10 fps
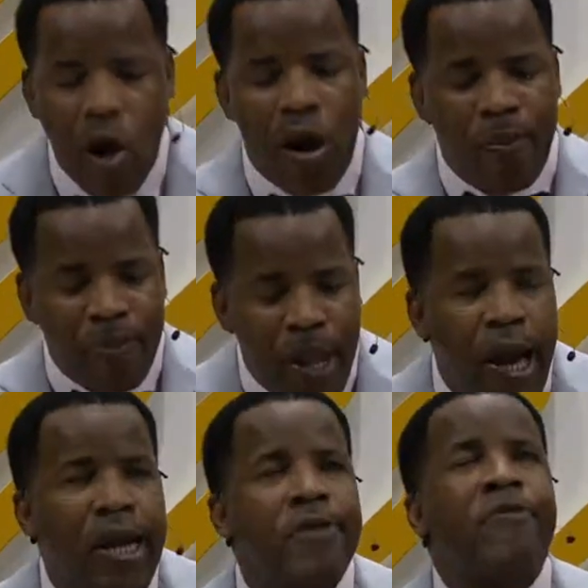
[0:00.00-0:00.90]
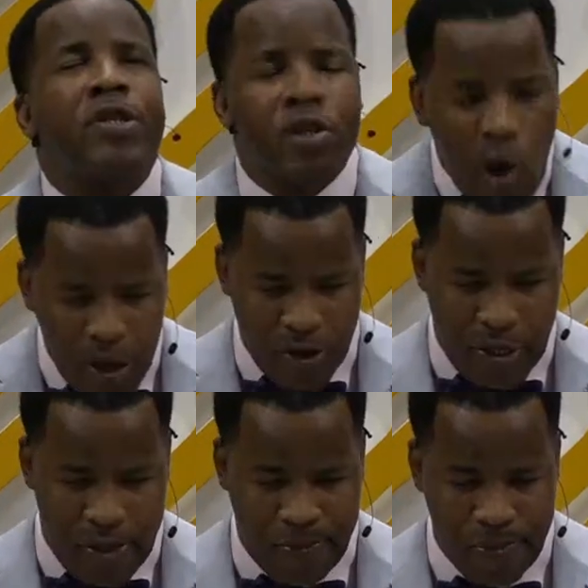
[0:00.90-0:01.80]
or applying for
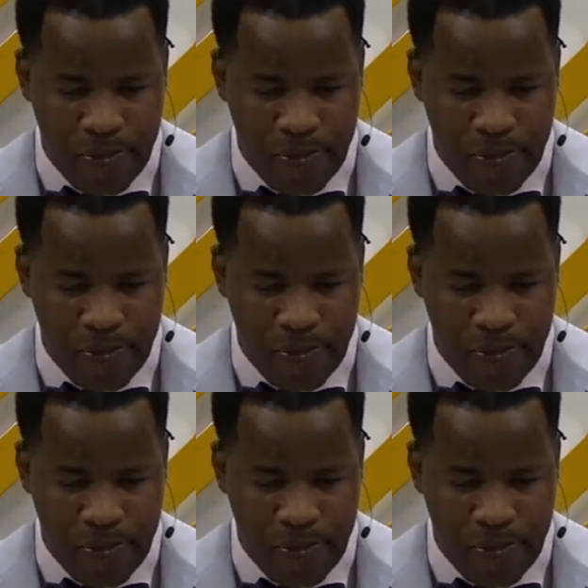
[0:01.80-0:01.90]
scholarship.